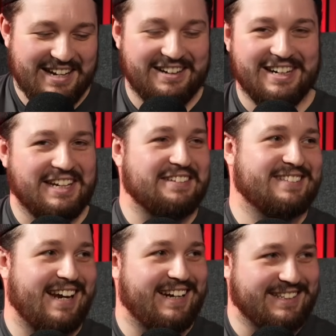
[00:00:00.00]
I'm going to keep
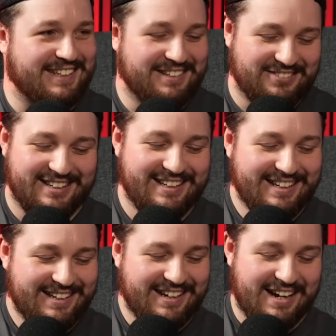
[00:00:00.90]
saying it because I love it.
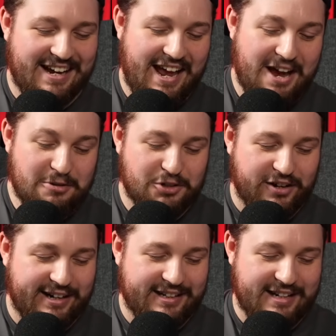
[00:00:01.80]

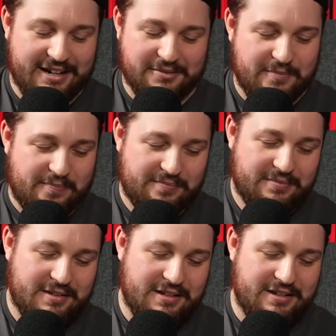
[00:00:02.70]
Helldrake. Now,
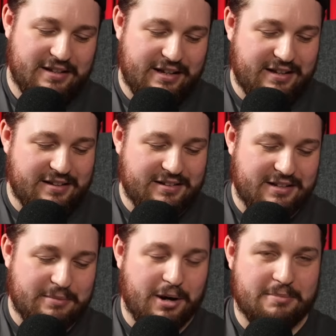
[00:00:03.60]

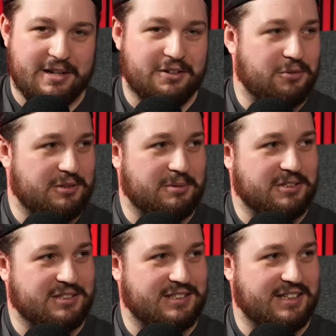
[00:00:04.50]
you might be annoyed
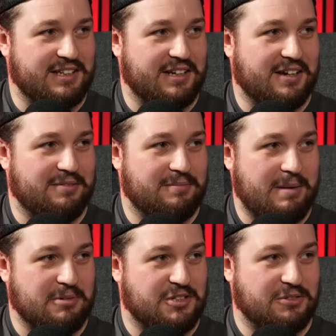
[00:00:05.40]
because the
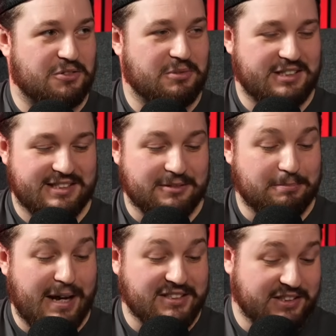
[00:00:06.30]
Emperor's Children one is still
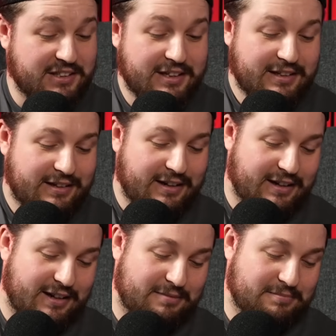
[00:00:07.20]
better,
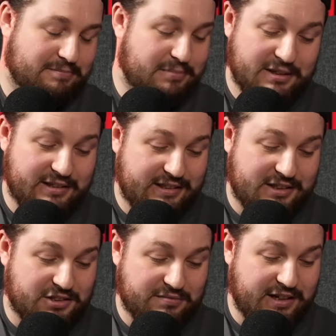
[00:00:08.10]
but it
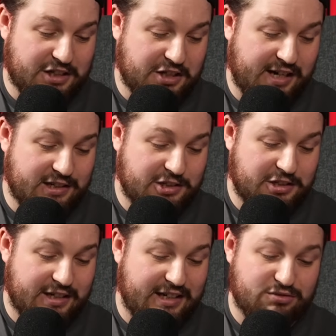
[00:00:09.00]
doesn't really change.
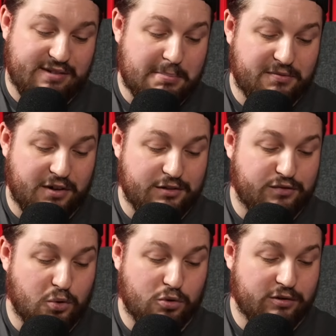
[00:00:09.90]
It gets rapid fire
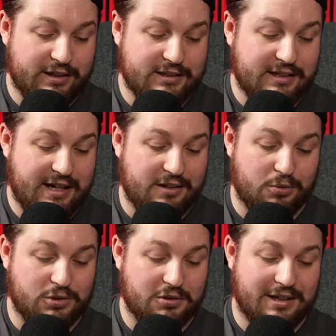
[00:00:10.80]
4 and it's
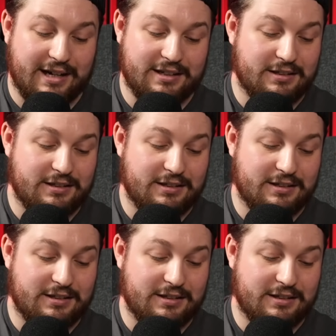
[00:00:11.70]
auto cannon.